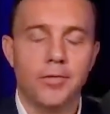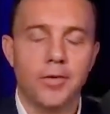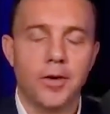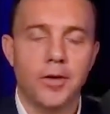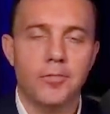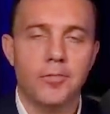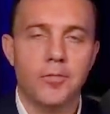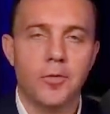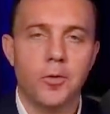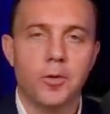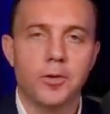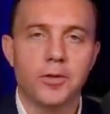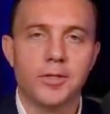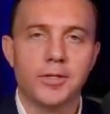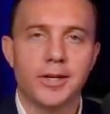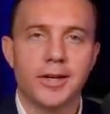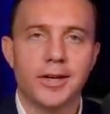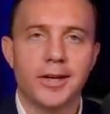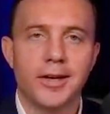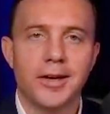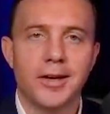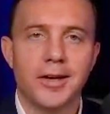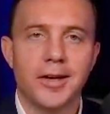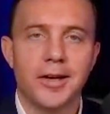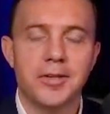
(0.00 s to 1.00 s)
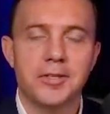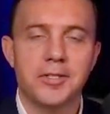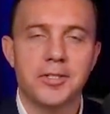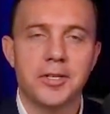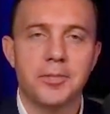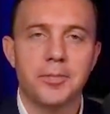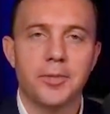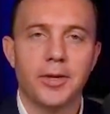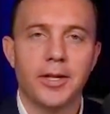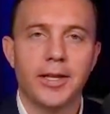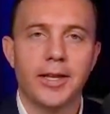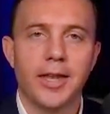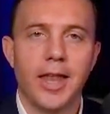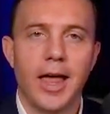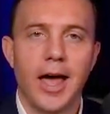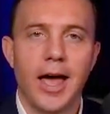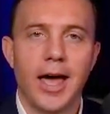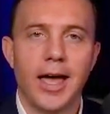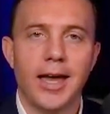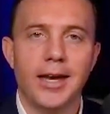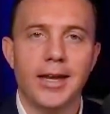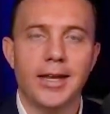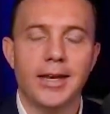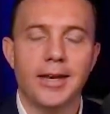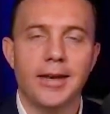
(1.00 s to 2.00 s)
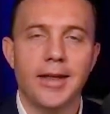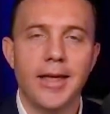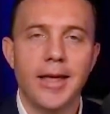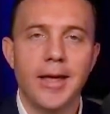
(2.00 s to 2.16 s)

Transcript: of Ford's uh, assembly line, and